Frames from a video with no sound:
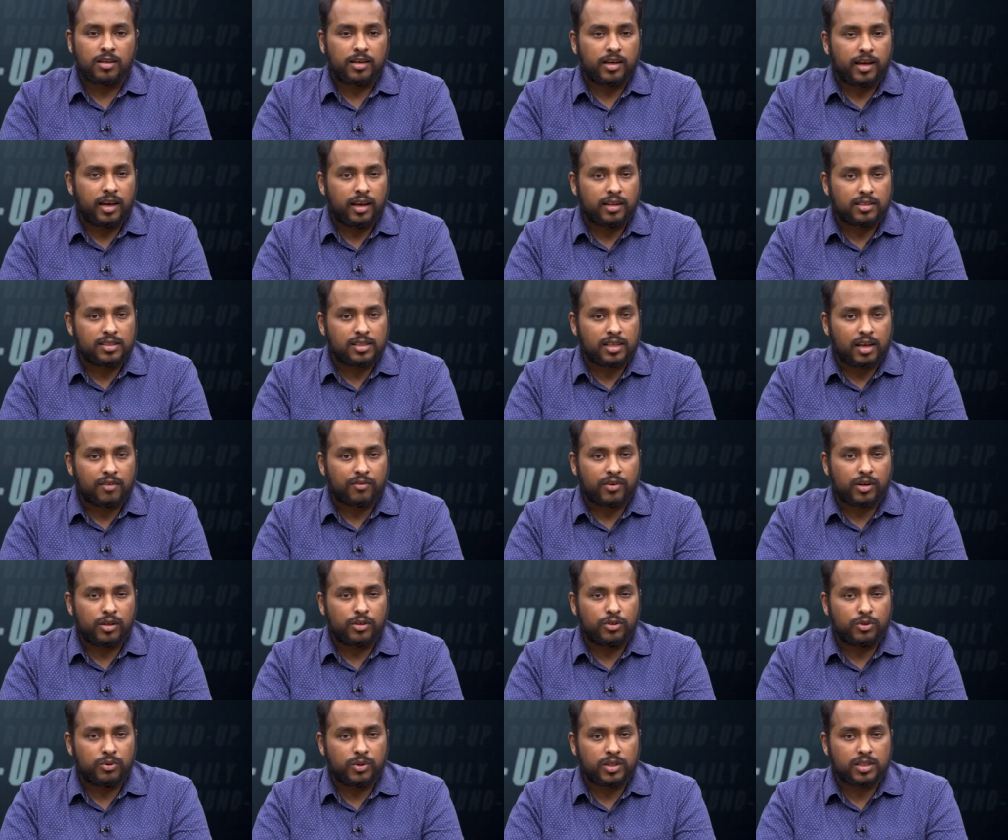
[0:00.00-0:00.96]
In several
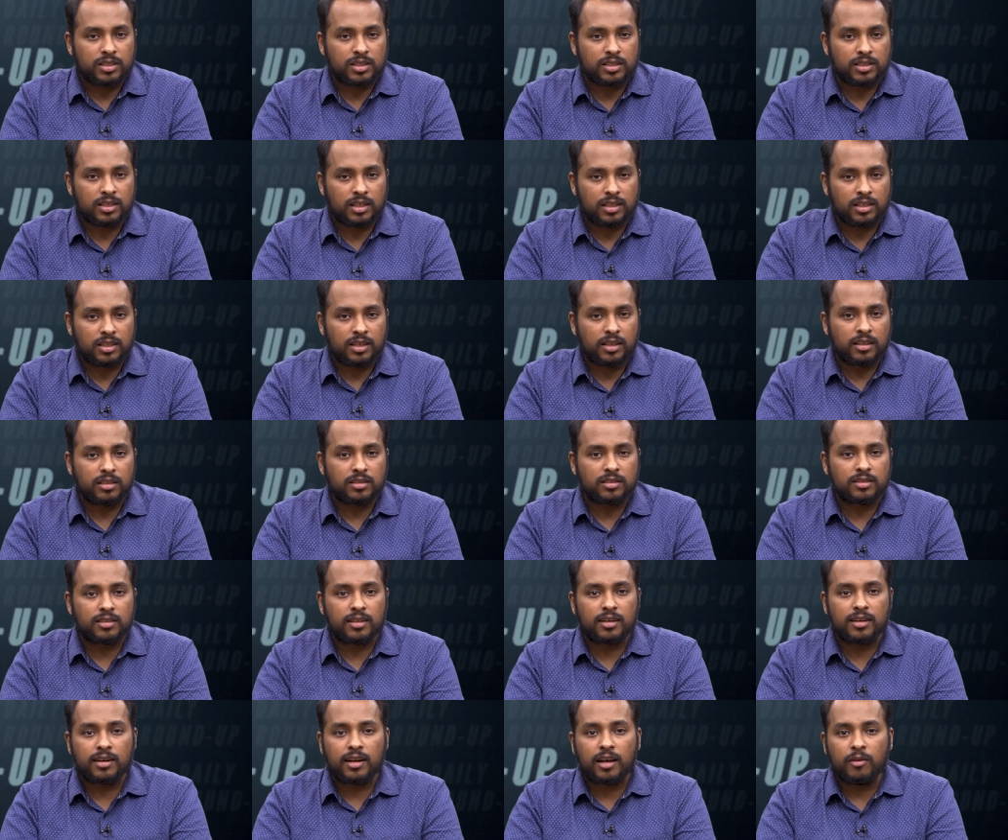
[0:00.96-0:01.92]
US cities,
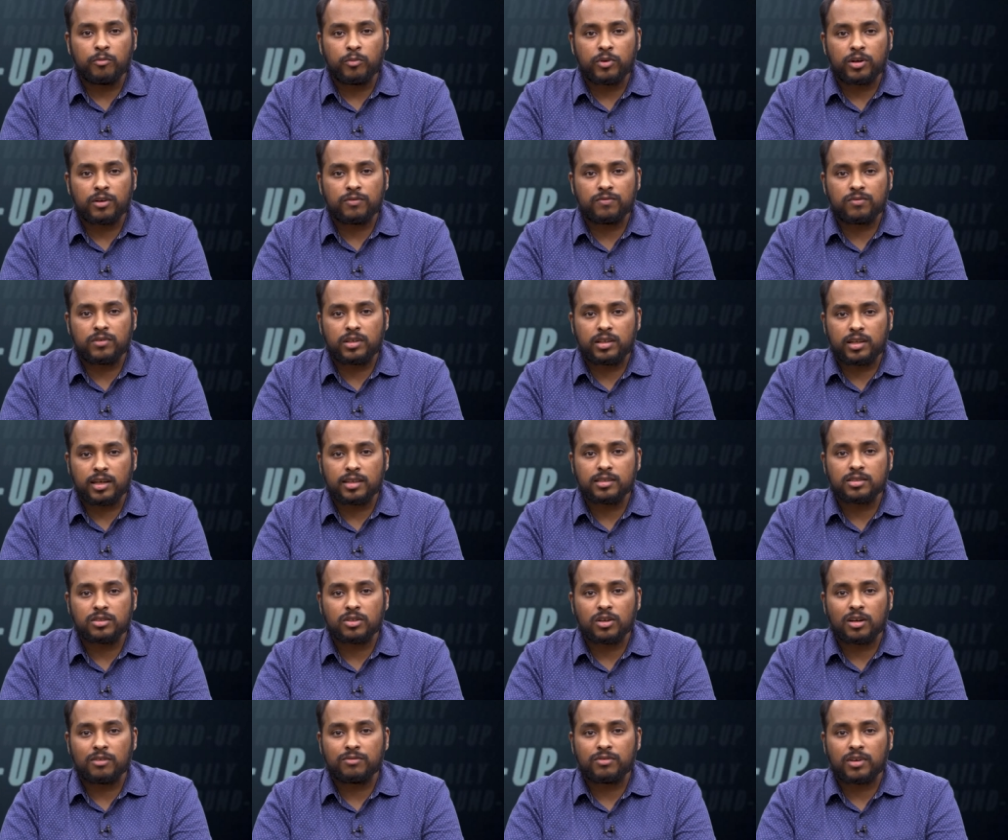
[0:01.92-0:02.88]
the number of
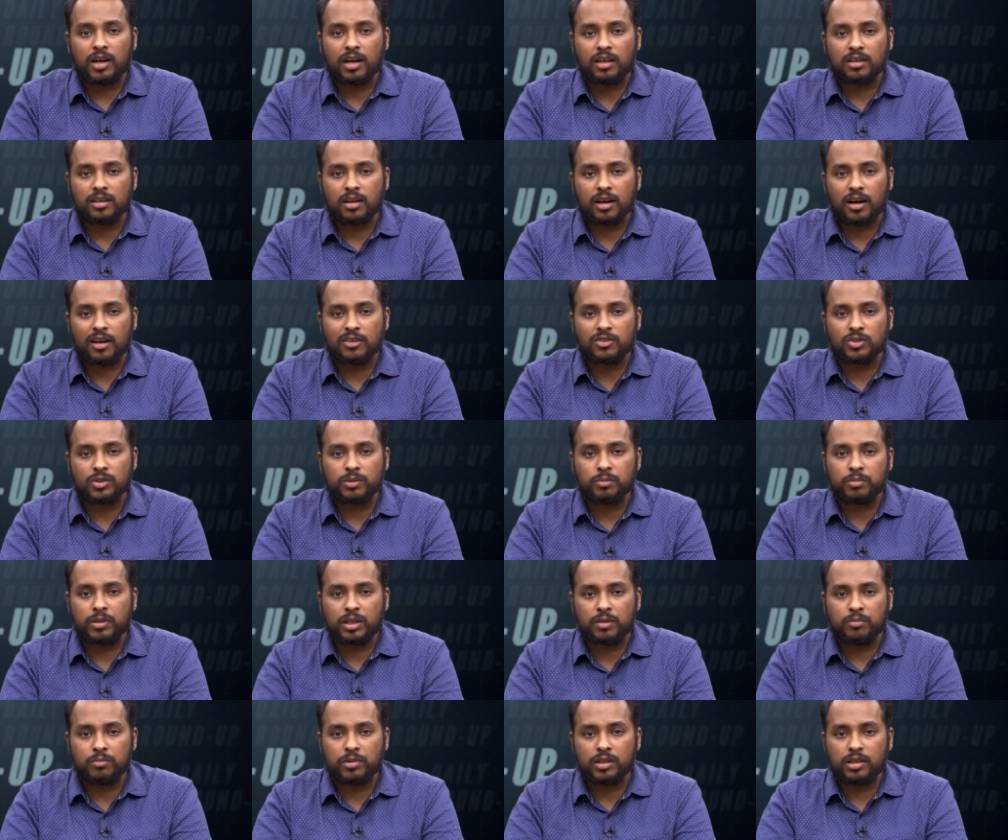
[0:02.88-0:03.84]
deaths of unhoused
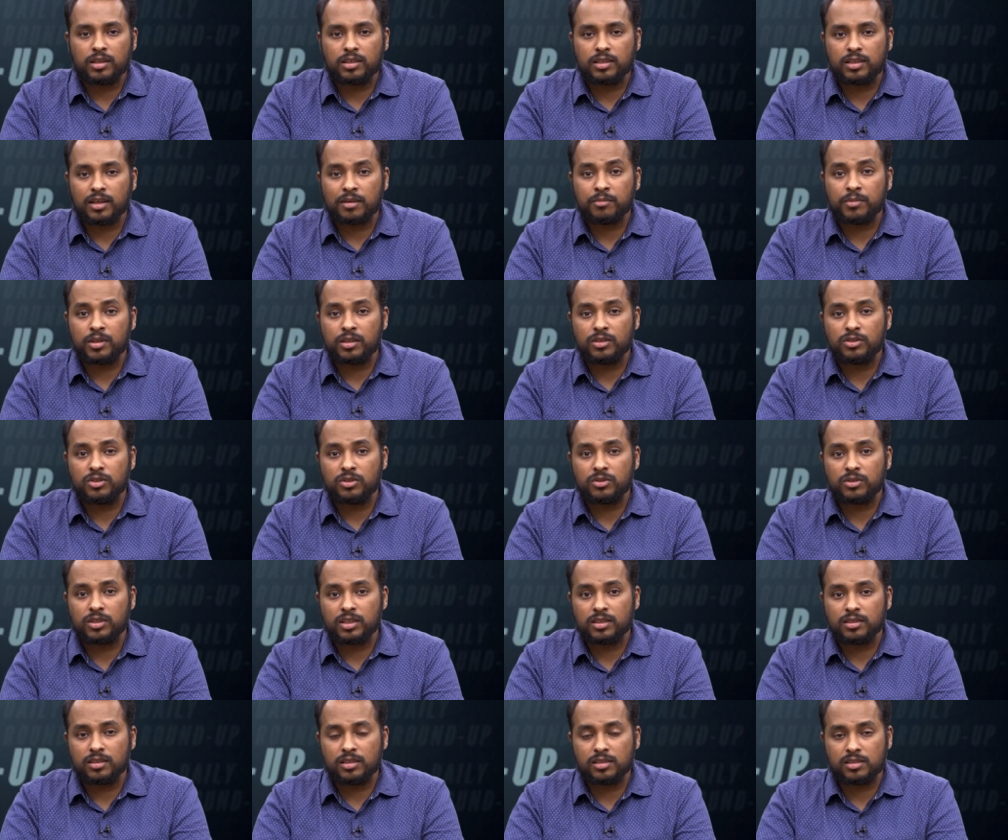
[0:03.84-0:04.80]
people doubled
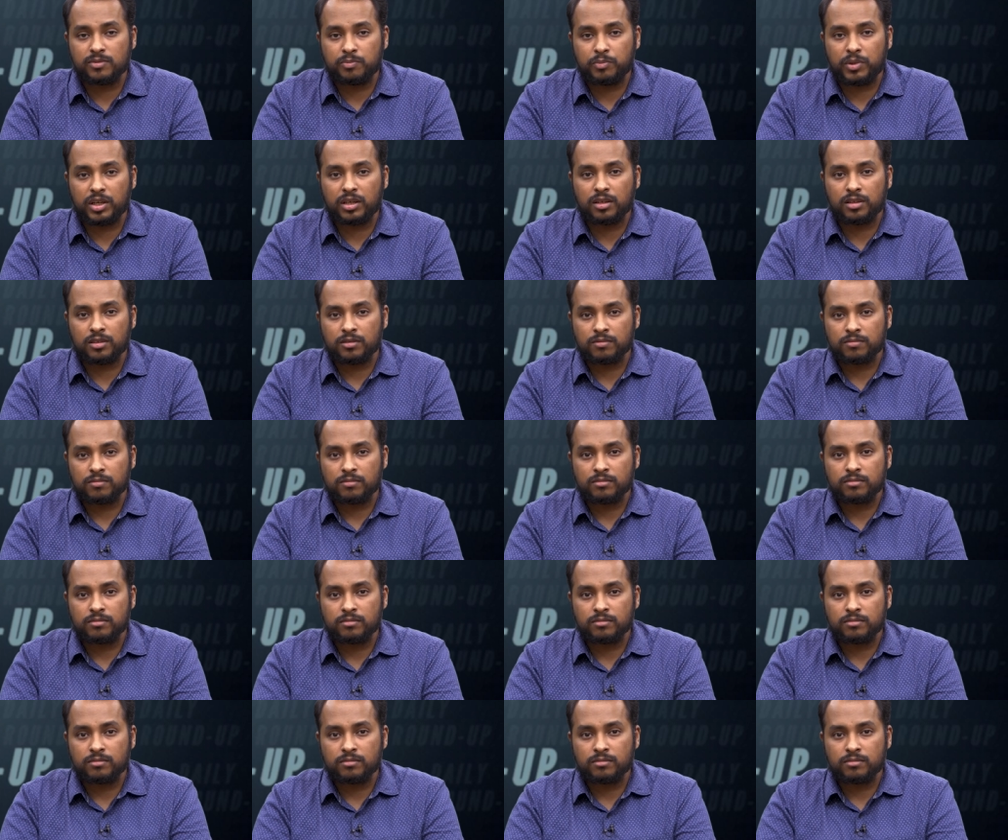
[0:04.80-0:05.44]
during this period.